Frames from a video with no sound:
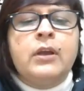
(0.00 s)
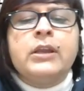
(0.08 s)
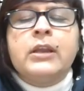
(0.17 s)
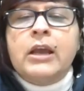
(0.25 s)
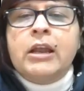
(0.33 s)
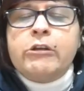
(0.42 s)

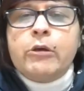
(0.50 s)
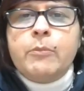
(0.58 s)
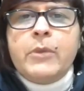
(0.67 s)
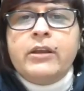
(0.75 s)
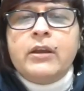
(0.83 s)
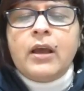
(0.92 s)
in
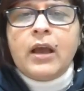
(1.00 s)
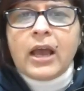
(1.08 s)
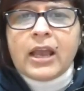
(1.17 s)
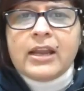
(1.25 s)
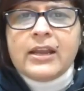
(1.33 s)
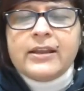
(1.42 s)
Andaman
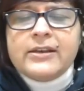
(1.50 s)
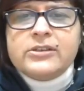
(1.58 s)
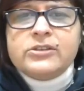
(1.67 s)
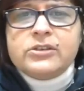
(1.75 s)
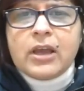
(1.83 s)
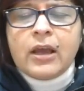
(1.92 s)

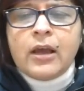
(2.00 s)
Islands,